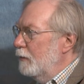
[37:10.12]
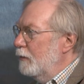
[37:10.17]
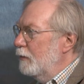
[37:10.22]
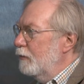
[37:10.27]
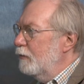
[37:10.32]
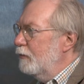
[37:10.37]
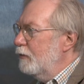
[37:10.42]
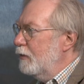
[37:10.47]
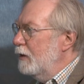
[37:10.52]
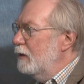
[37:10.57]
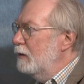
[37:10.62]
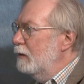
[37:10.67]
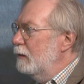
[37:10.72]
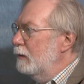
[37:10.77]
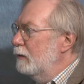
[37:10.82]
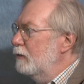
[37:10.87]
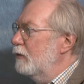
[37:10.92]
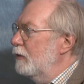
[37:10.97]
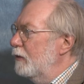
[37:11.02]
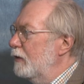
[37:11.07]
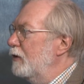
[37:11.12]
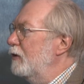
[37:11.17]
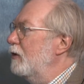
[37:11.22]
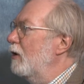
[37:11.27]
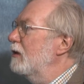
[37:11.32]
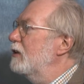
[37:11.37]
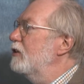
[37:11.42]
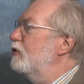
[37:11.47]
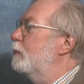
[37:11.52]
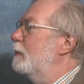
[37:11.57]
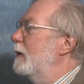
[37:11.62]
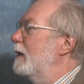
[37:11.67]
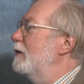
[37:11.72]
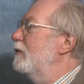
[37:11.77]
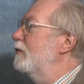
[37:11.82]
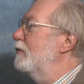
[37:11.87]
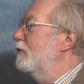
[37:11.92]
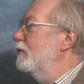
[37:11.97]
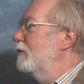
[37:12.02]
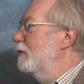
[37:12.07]
skill, to the
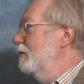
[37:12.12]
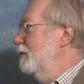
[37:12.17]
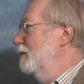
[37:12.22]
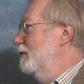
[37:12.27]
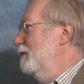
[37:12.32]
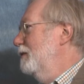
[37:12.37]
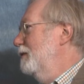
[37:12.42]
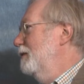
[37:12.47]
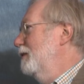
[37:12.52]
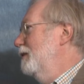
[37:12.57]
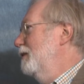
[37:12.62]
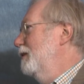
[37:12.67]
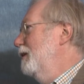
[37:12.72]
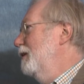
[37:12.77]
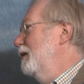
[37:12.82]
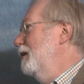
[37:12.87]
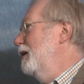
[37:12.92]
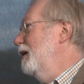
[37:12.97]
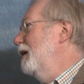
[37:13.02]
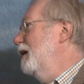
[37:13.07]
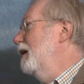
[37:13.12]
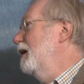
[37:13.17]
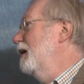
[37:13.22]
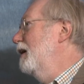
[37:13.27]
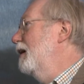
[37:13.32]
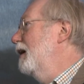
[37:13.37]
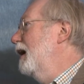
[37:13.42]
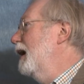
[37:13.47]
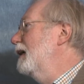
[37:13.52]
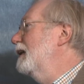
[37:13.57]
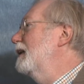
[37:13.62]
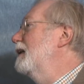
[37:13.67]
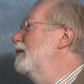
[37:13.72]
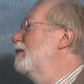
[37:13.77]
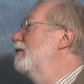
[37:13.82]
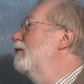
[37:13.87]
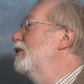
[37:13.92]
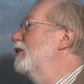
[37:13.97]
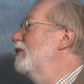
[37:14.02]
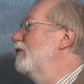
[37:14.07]
knowledge-based
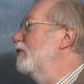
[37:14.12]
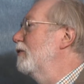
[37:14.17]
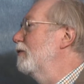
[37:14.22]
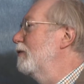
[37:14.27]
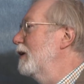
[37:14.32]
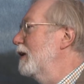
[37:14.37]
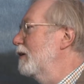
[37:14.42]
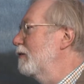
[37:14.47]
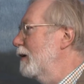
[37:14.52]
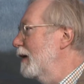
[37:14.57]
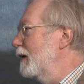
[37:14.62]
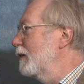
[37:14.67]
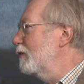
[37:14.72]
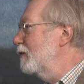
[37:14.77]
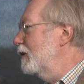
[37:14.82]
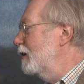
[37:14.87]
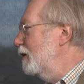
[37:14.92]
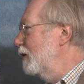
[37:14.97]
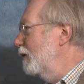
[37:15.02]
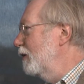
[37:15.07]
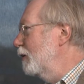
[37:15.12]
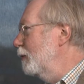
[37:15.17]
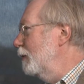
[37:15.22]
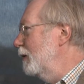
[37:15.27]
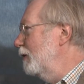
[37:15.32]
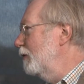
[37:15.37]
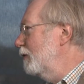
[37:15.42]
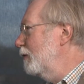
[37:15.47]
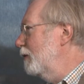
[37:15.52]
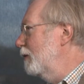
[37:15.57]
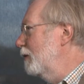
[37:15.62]
activities of the advanced economies.